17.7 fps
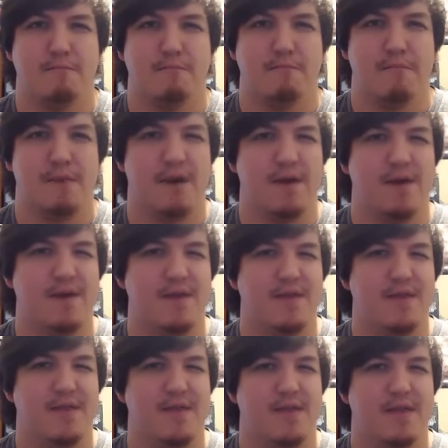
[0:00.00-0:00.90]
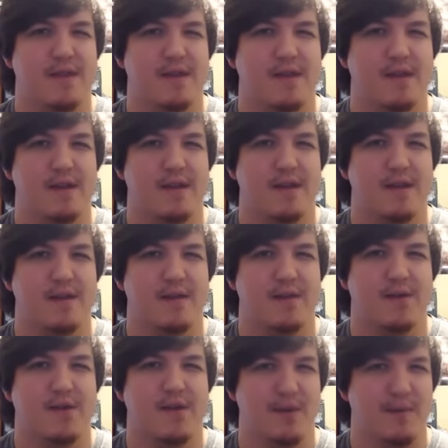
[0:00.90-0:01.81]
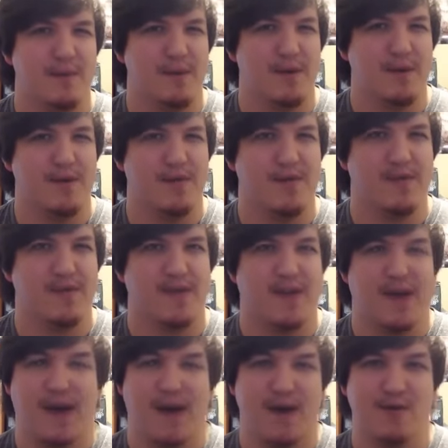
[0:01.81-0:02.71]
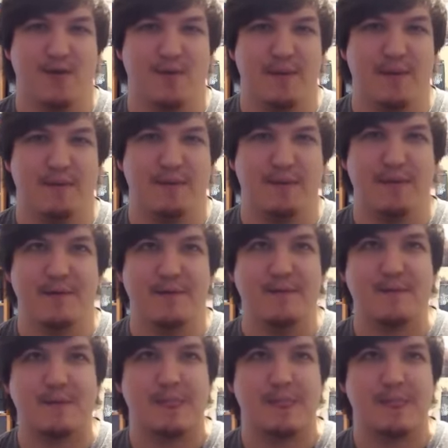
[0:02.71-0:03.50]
month or two months. I don't remember.